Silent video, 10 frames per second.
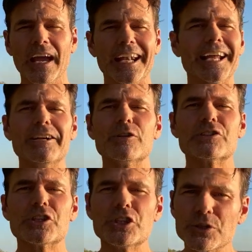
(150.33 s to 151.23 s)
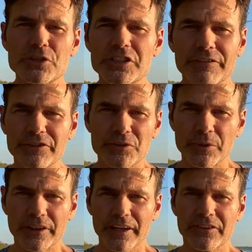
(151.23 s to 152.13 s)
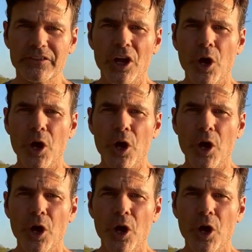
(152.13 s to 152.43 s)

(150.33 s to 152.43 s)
And I notice a huge difference with this.